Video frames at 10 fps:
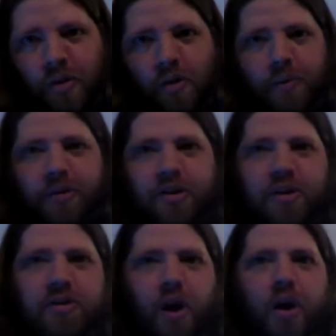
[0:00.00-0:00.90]
which
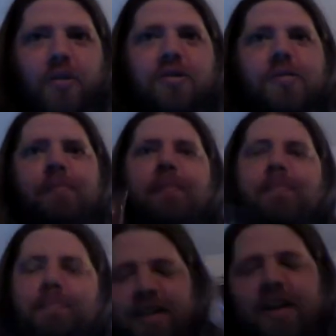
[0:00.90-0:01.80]
is awesome.
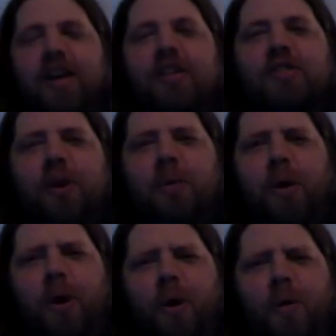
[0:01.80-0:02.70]
Stone
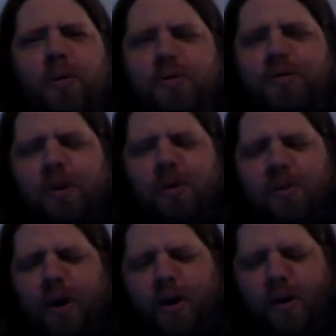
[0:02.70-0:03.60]
Cold! Stone
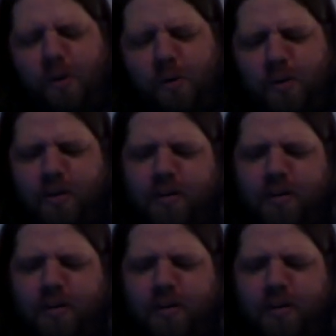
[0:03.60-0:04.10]
Cold!